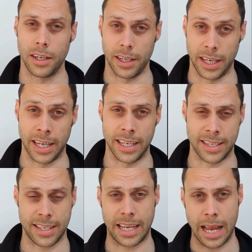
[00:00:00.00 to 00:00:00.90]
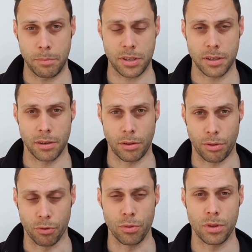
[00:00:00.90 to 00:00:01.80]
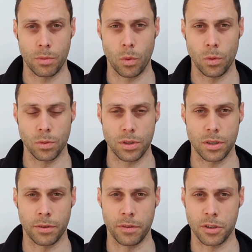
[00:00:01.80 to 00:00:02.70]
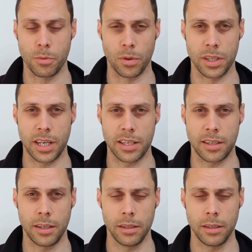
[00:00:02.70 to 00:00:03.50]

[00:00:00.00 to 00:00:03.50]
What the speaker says: It escapes through the walls of the small intestine,